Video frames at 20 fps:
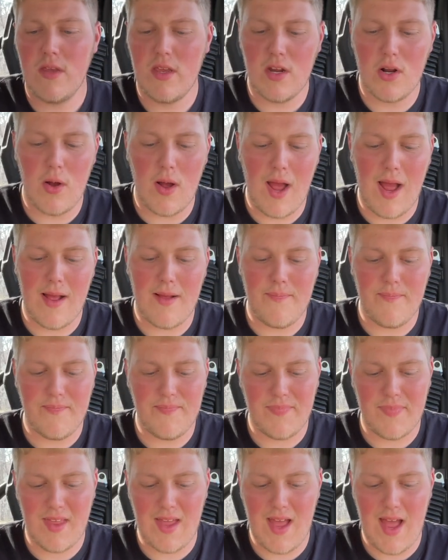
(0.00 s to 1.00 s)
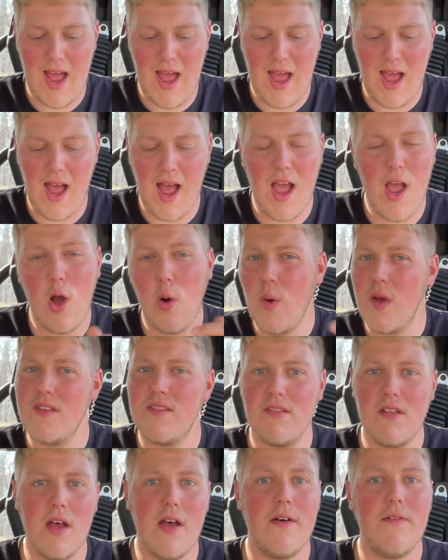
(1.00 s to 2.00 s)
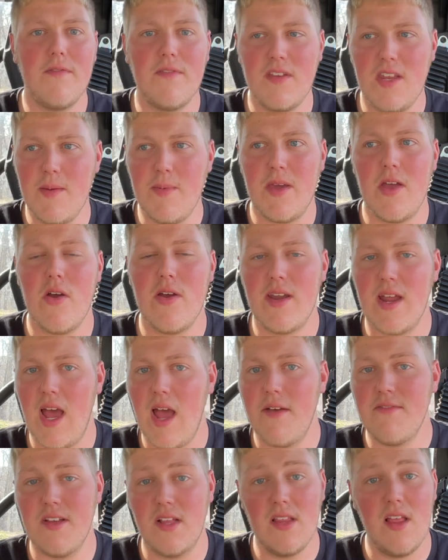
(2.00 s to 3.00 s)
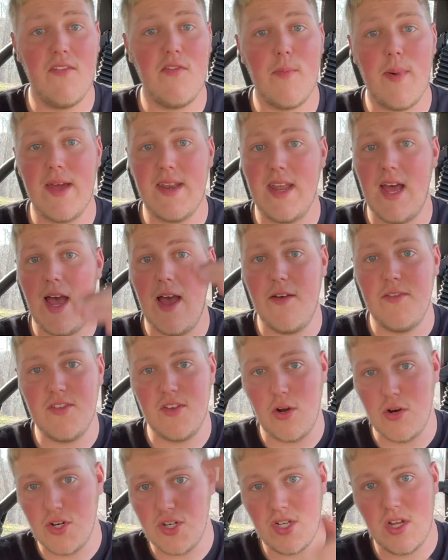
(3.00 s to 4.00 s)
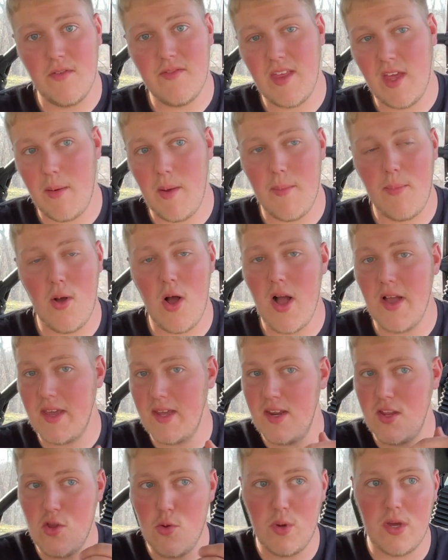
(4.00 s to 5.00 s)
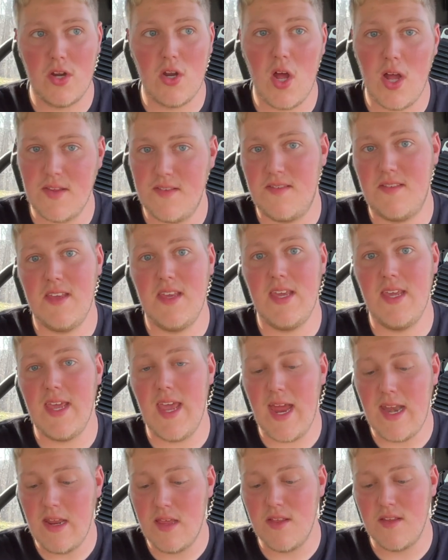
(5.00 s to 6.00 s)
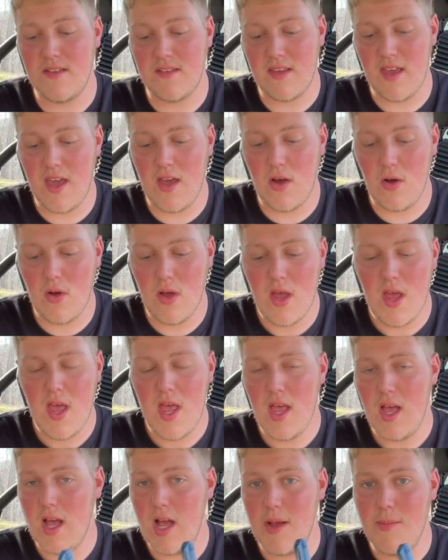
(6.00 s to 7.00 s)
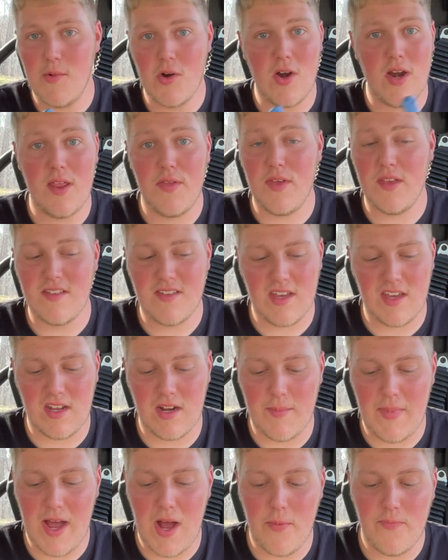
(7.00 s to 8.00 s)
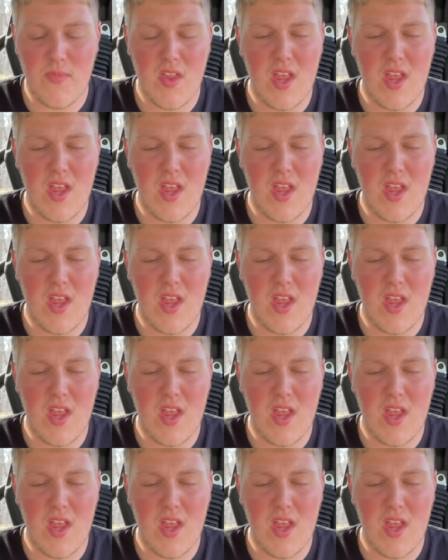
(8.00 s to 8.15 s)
you know, I always love deep carry knives. I love when my knives are shoved down my pocket and you cannot see any of the scale um, or anything sticking about.